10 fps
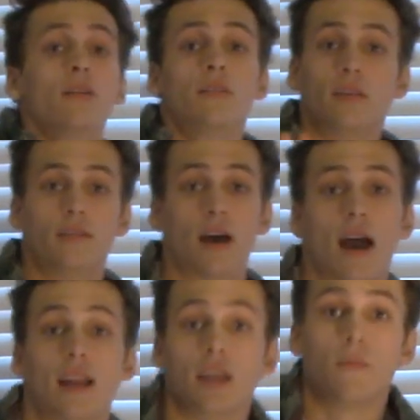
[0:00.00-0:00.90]

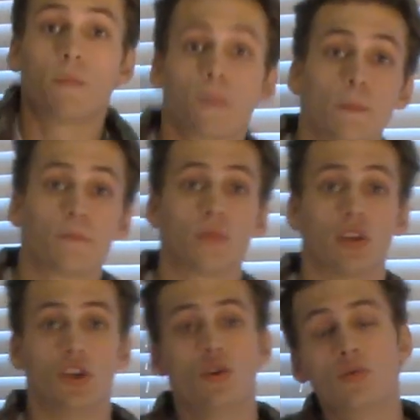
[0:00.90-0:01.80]
society,
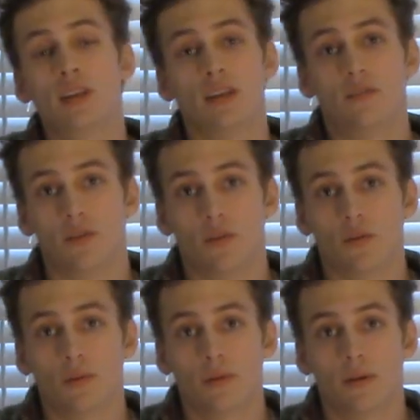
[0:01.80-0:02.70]
you need to